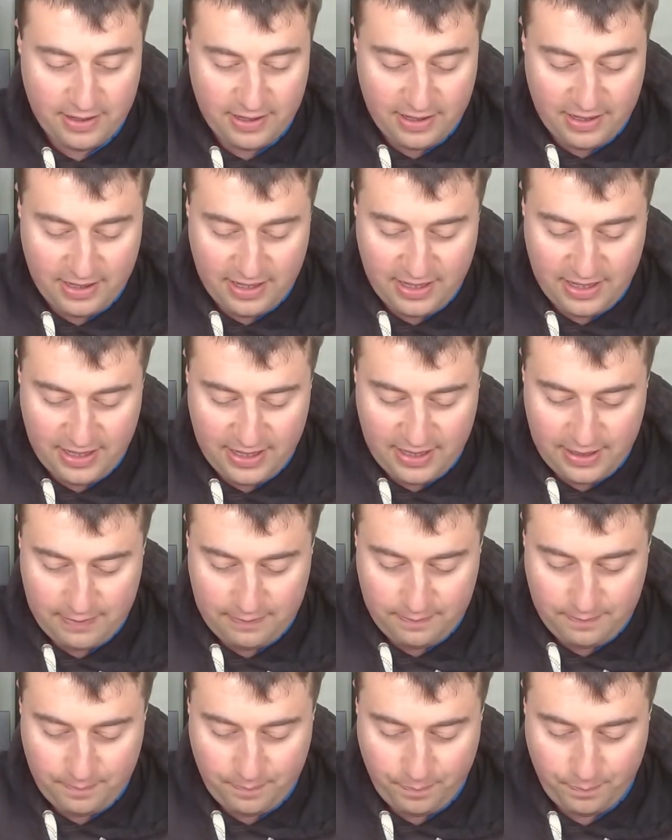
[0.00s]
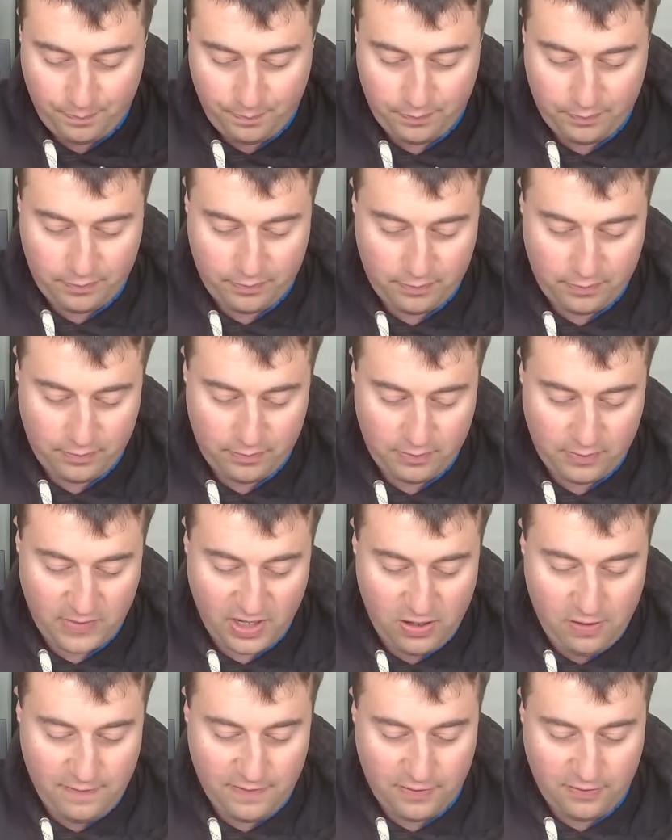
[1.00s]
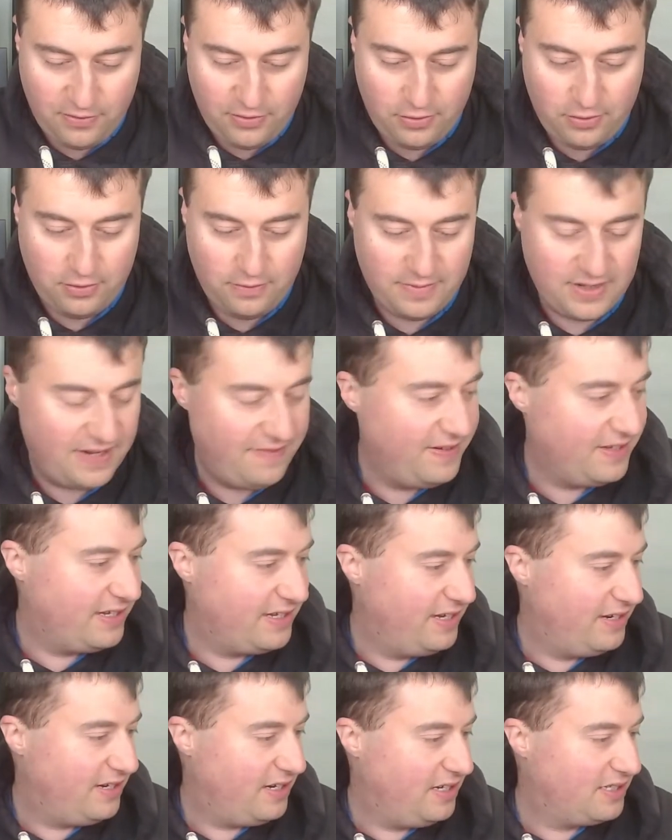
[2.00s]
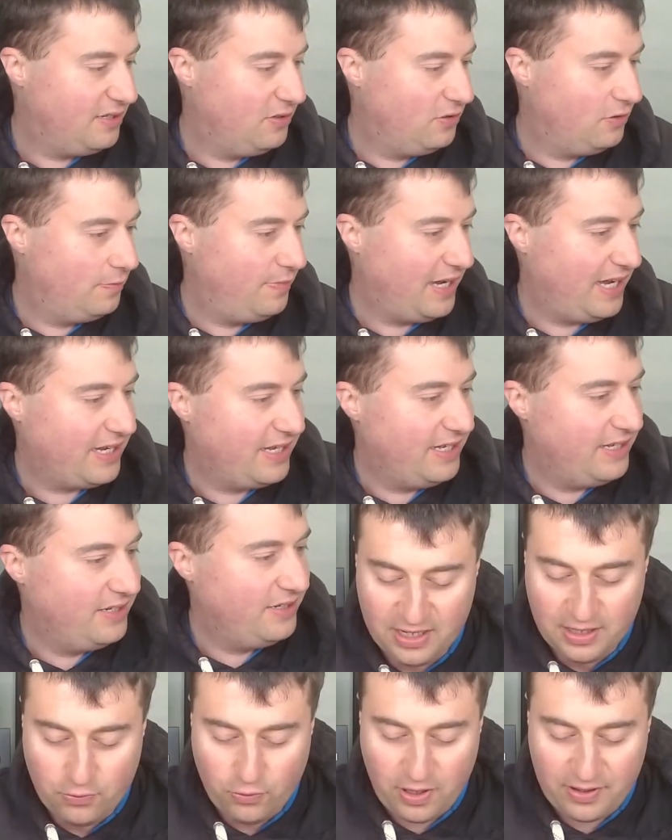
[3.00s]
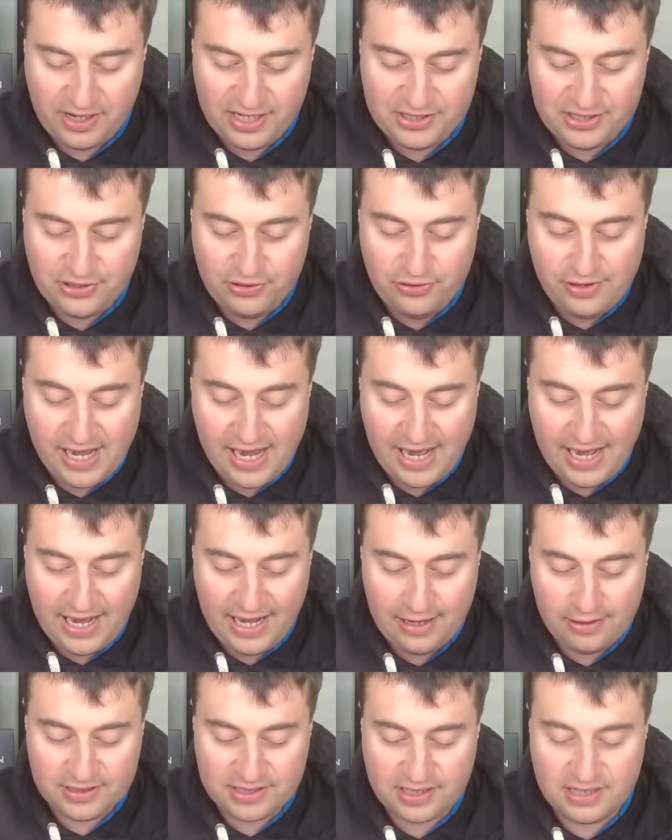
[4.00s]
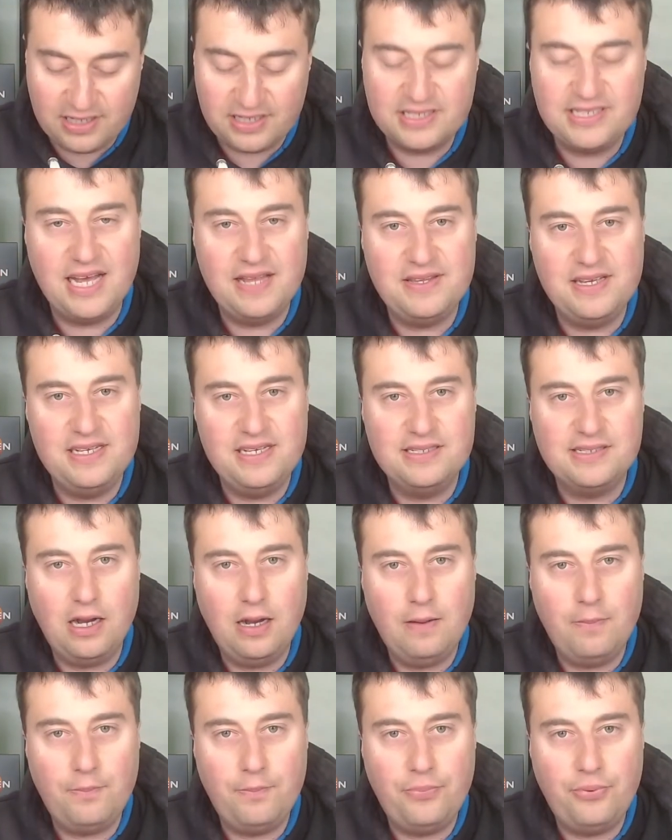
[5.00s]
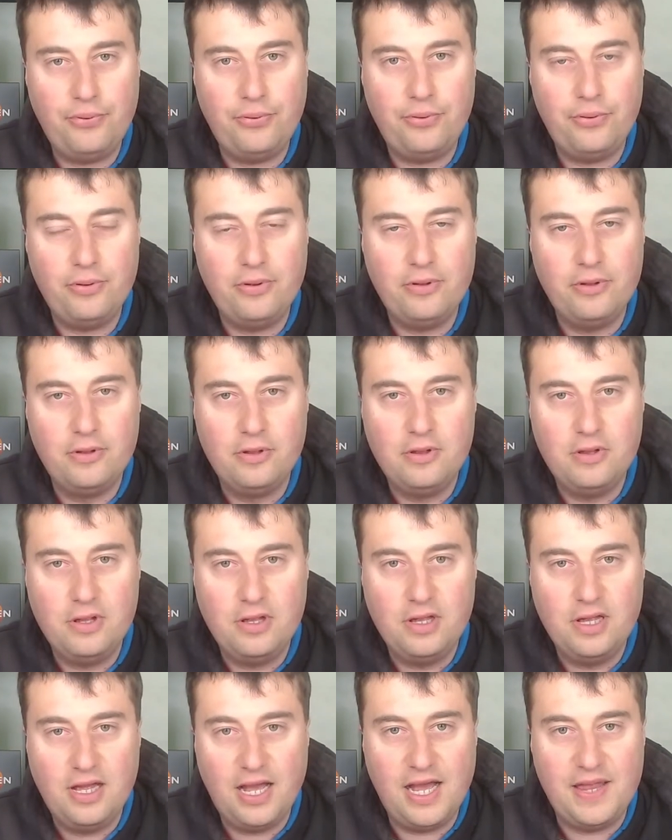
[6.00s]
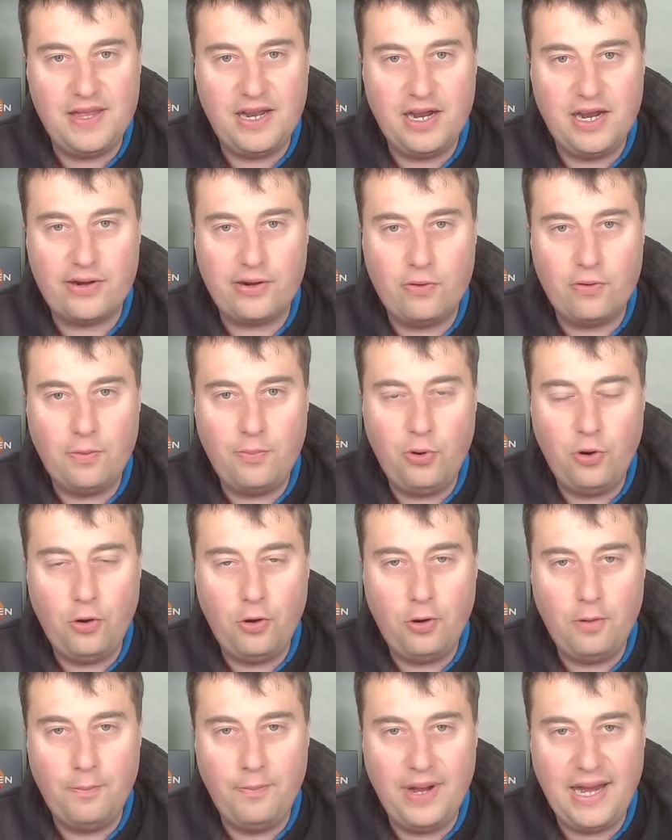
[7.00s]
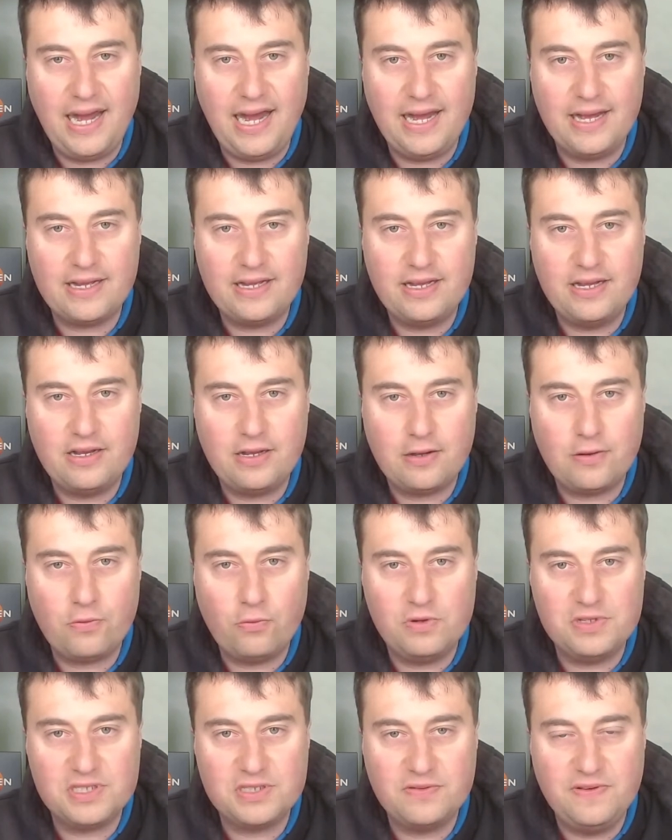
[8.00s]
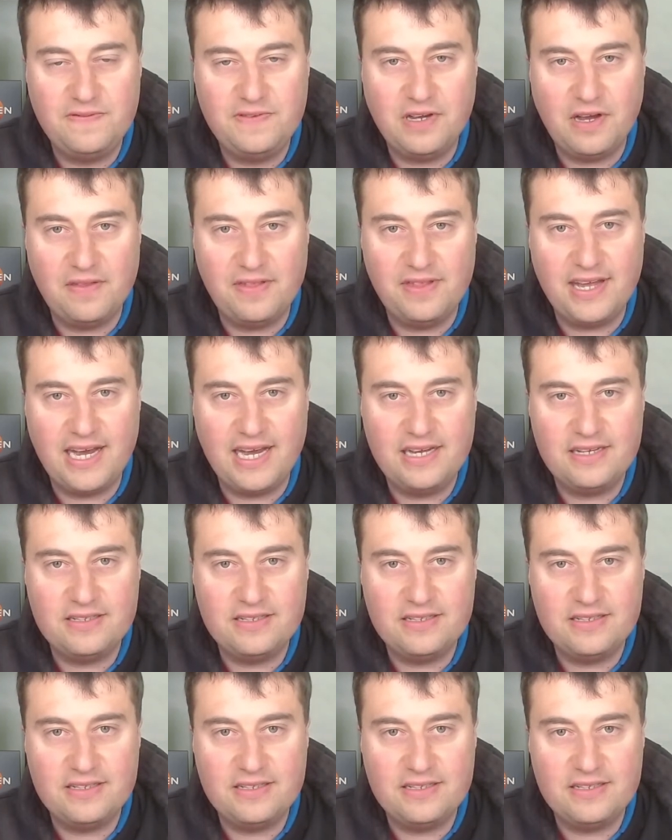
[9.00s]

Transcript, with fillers: Um, overall, I think they're a nice little package. What I'm going to do now is going to set these up and then I'm going to report back once we've done that.